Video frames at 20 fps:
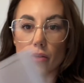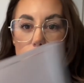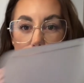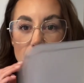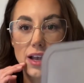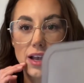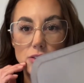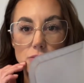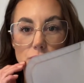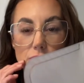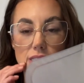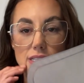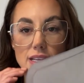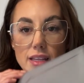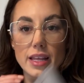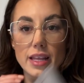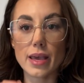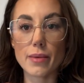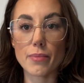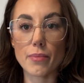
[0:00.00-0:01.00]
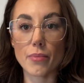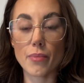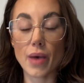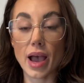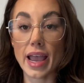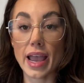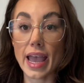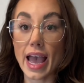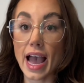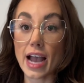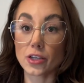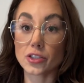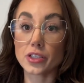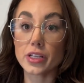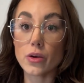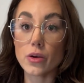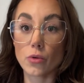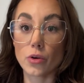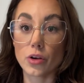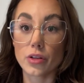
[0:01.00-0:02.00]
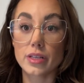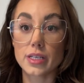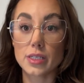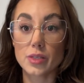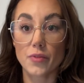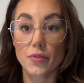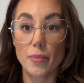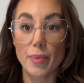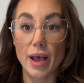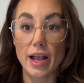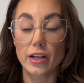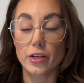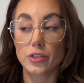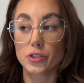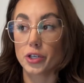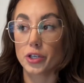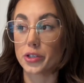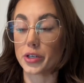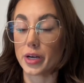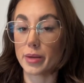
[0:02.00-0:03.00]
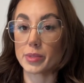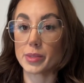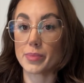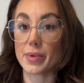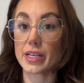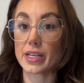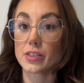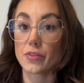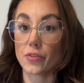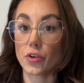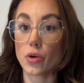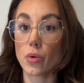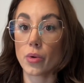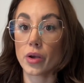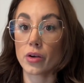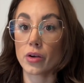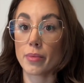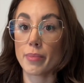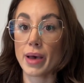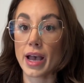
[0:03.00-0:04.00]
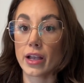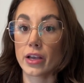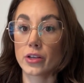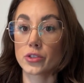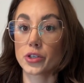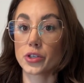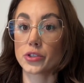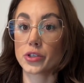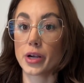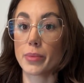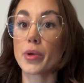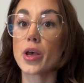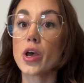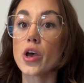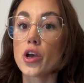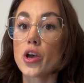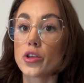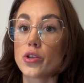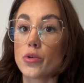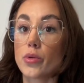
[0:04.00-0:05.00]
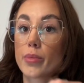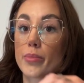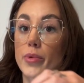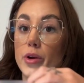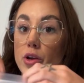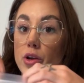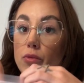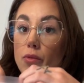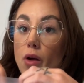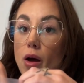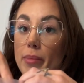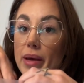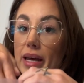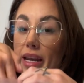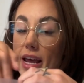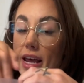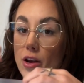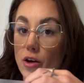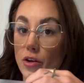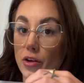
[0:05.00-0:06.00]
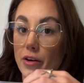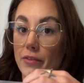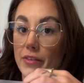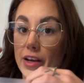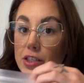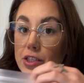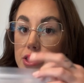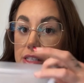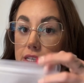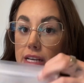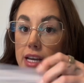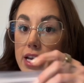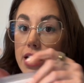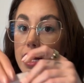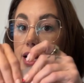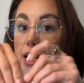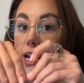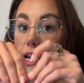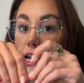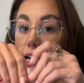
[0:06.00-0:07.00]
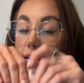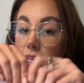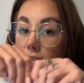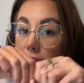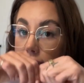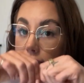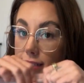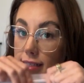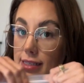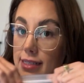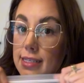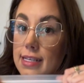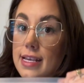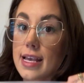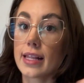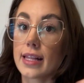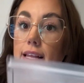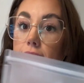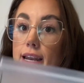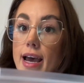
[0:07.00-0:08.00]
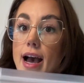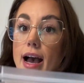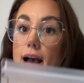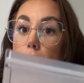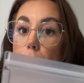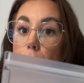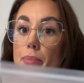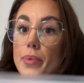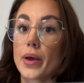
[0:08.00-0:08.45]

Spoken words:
Packs recently. I actually ordered these for backcountry trips because if you're going on a backcountry trip, you can put your ramen and all your veggies in here, seal it up,